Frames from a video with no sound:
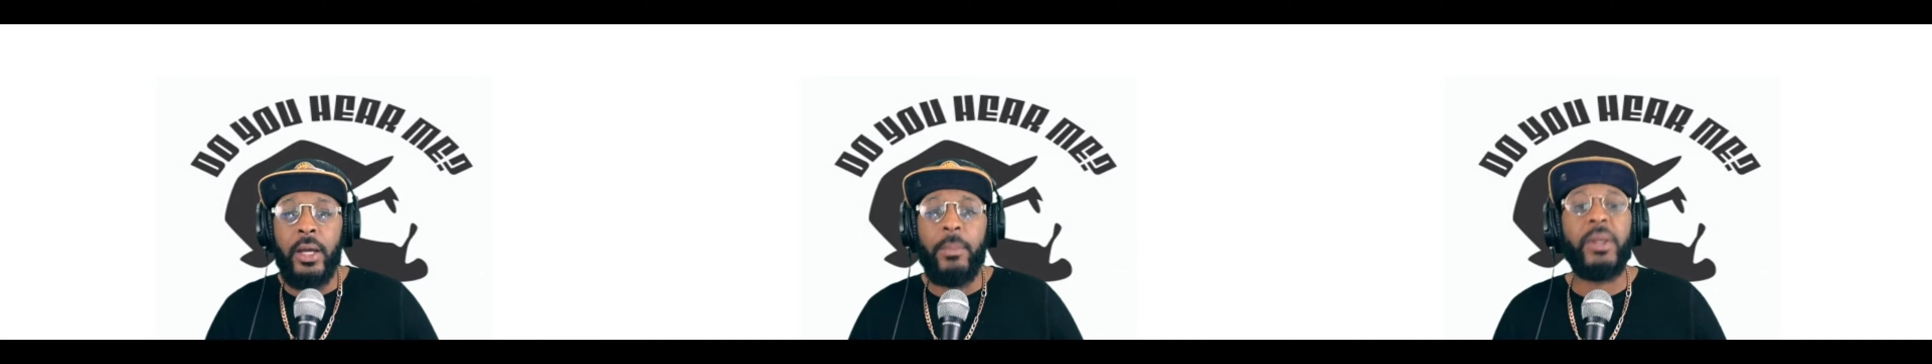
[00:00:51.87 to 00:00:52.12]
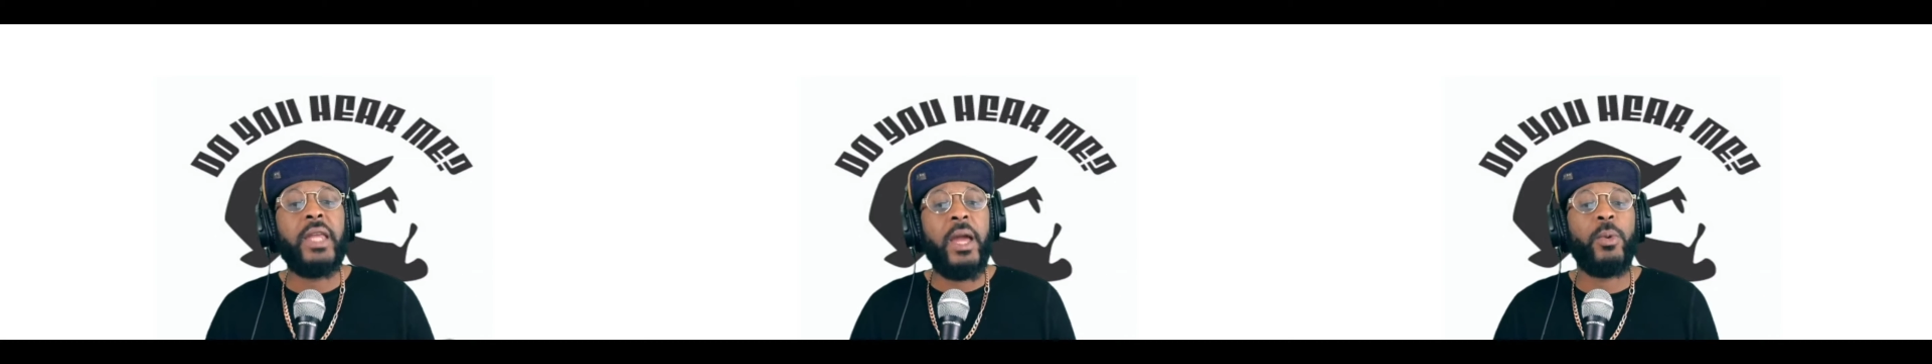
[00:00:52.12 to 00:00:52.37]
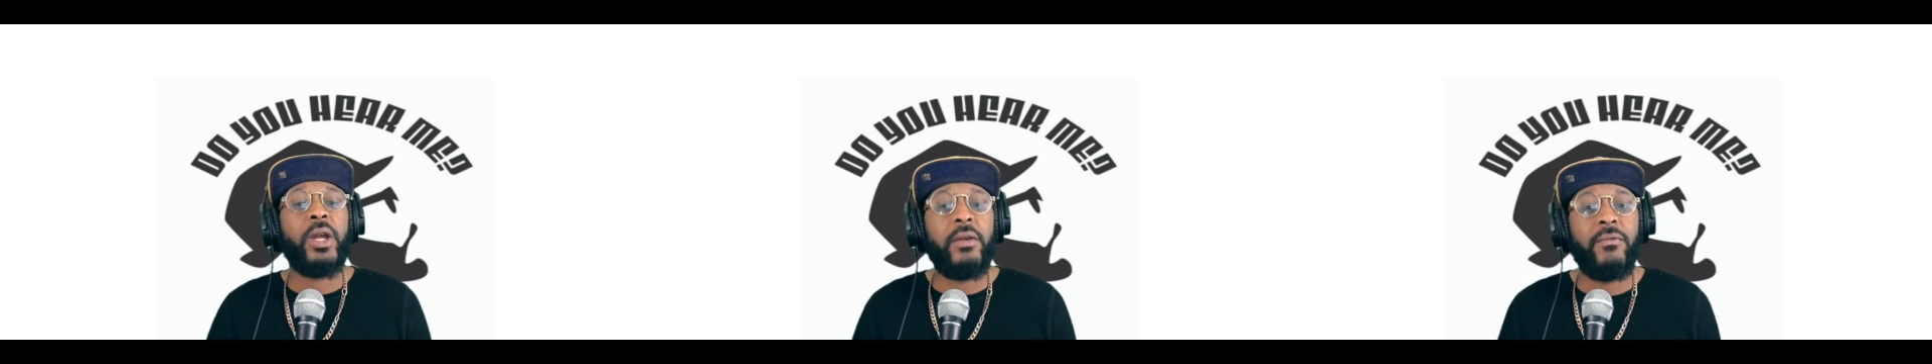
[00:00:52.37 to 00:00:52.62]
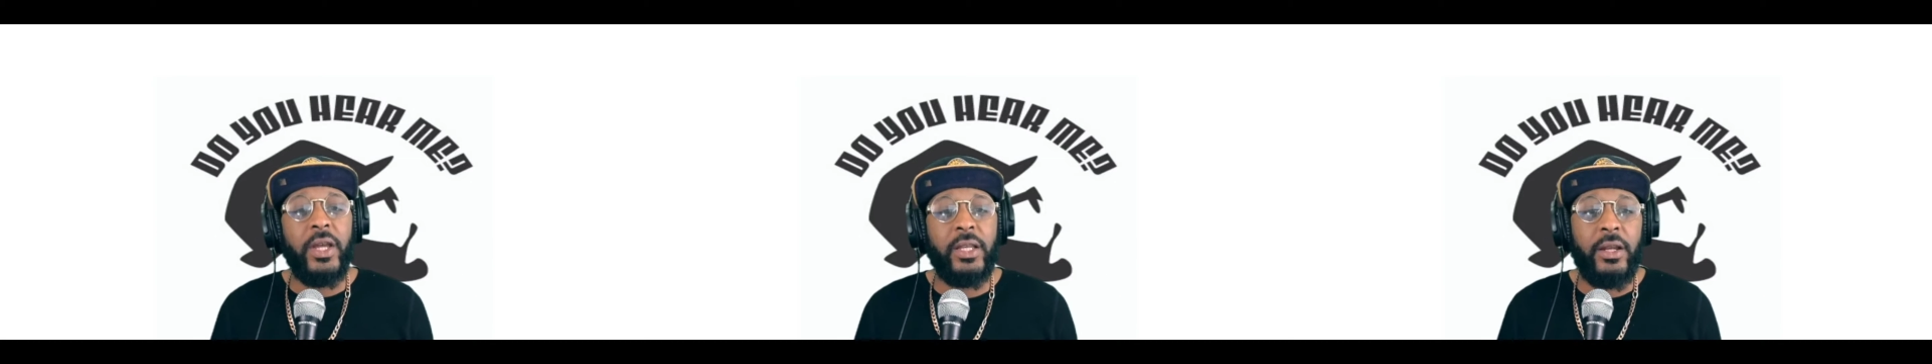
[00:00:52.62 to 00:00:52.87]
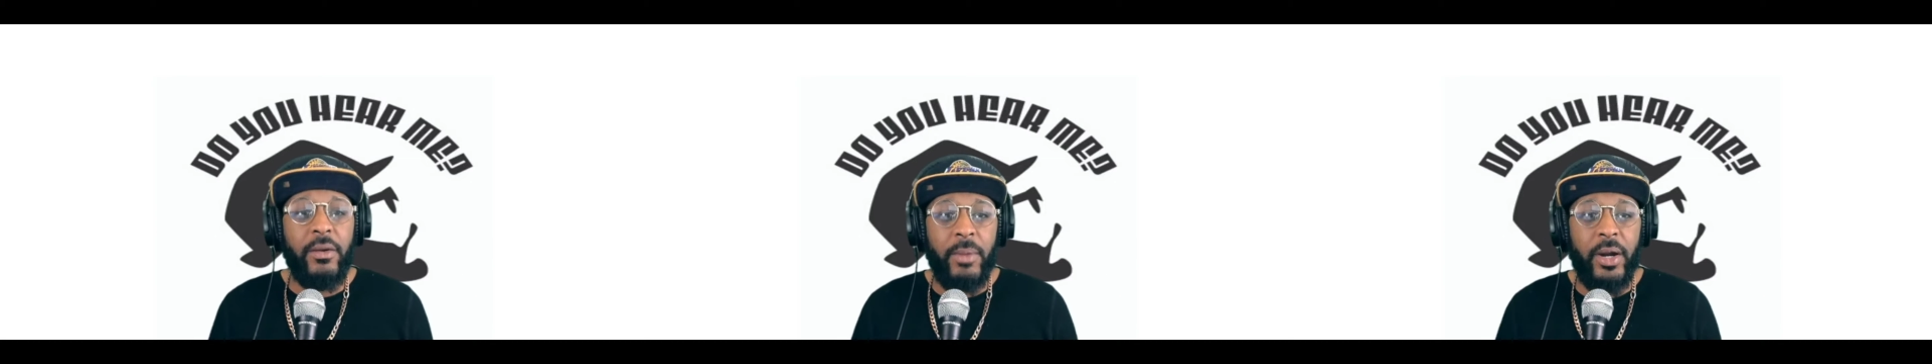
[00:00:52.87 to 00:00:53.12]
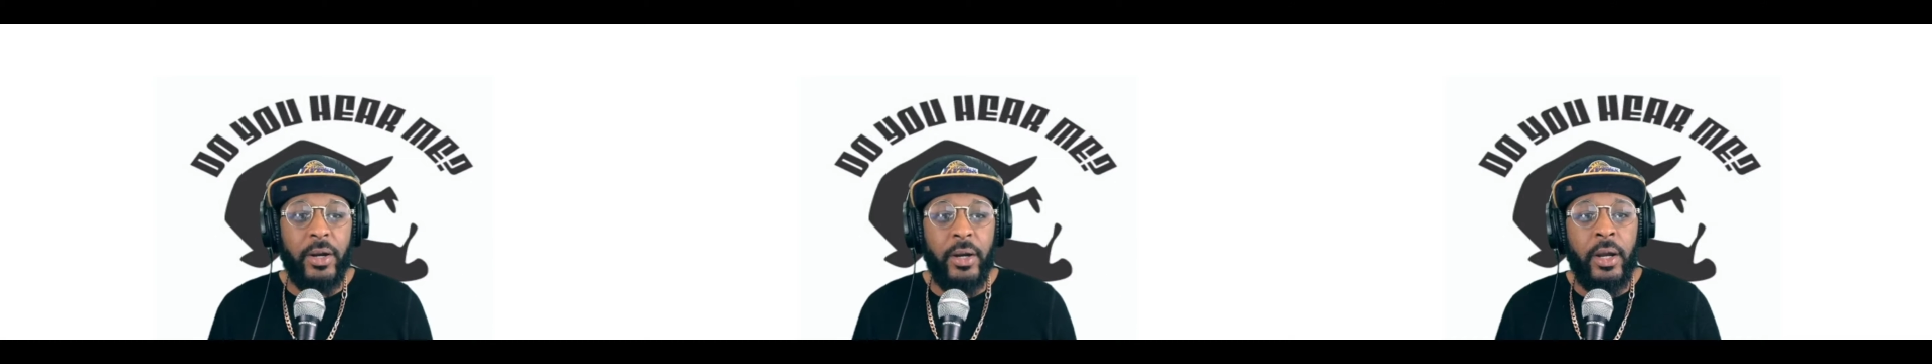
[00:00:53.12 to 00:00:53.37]
but they were convicted of
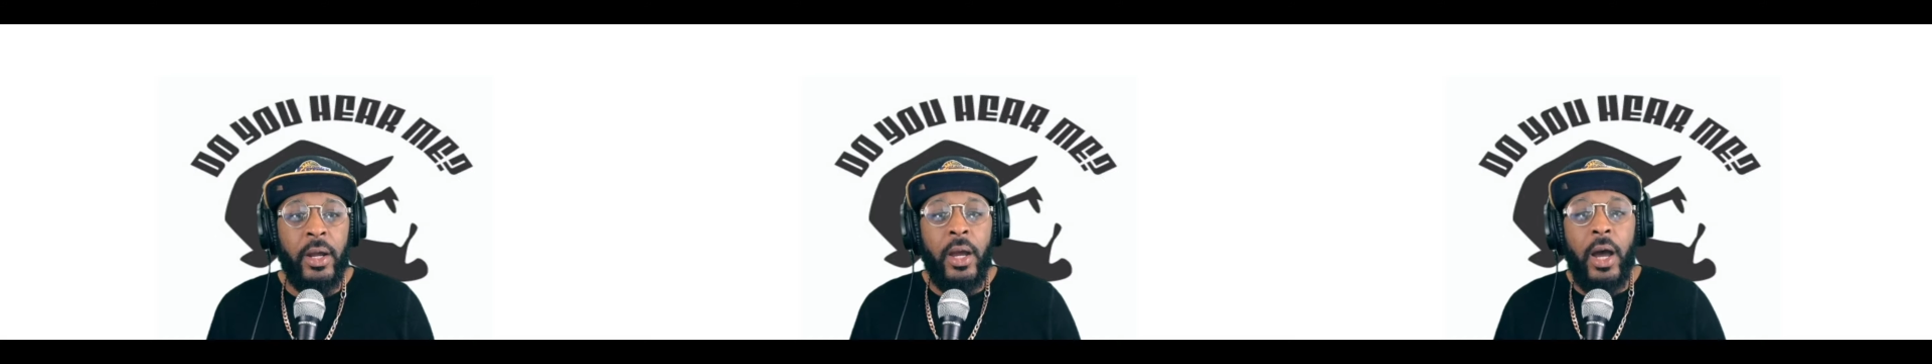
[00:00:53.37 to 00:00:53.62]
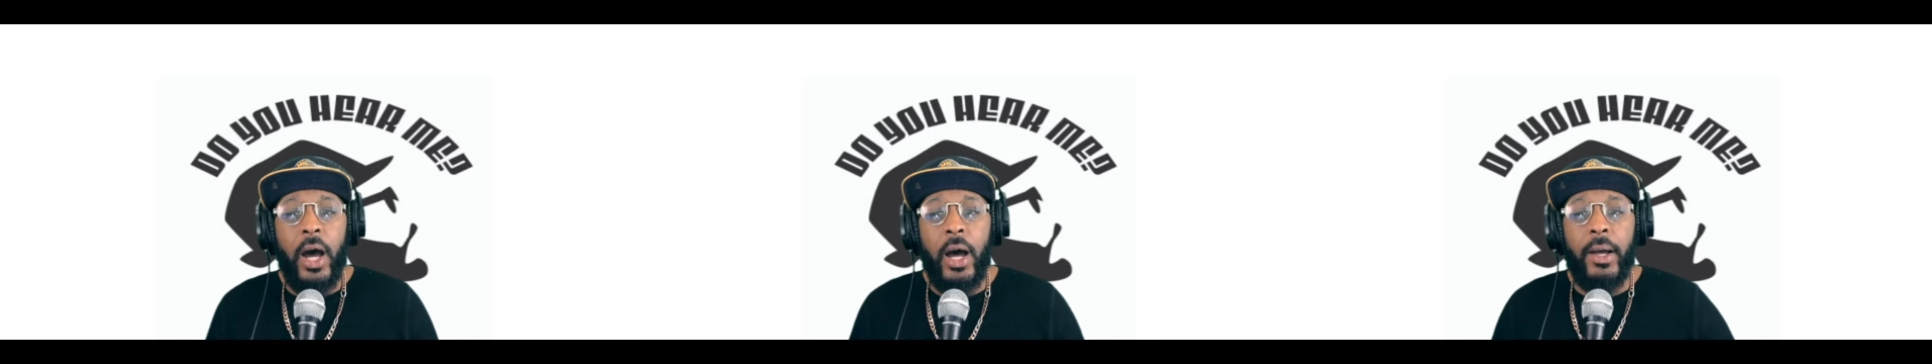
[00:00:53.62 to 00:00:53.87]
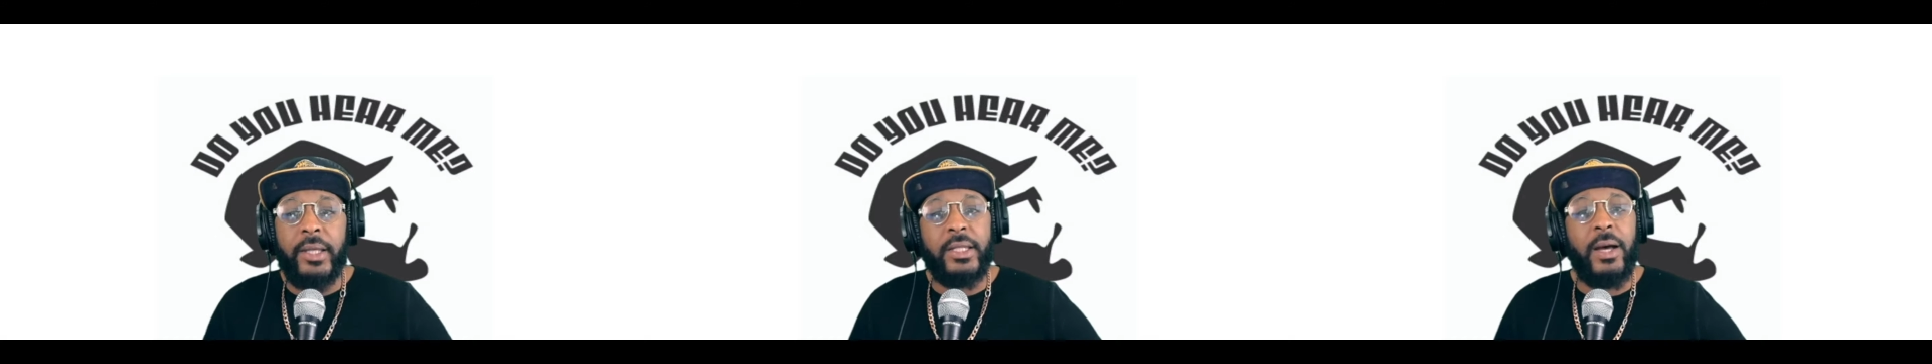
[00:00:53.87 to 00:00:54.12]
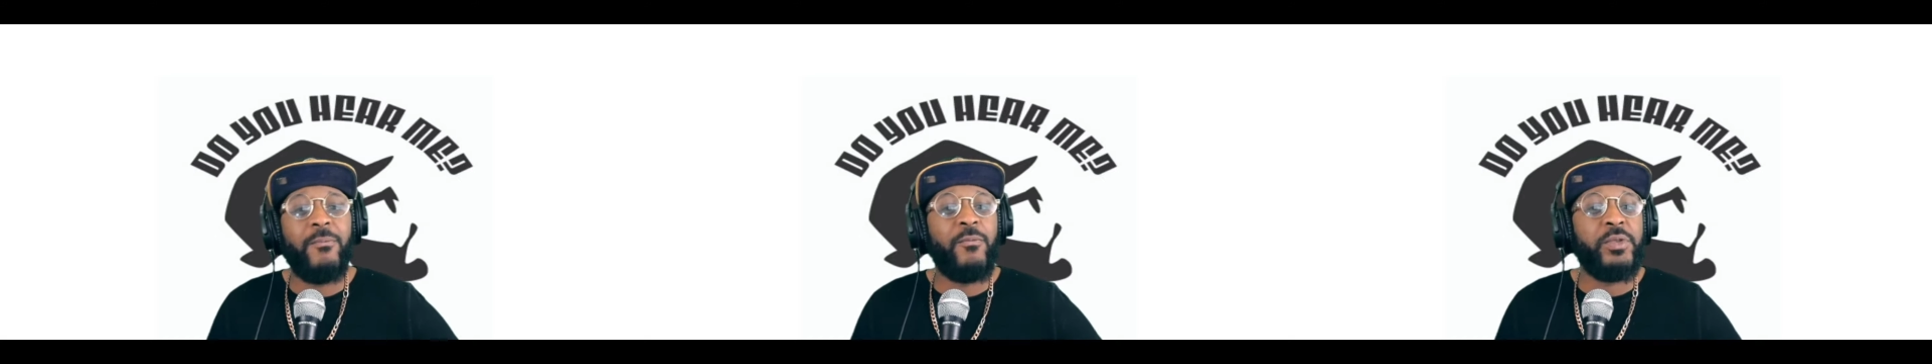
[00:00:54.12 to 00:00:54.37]
murder, some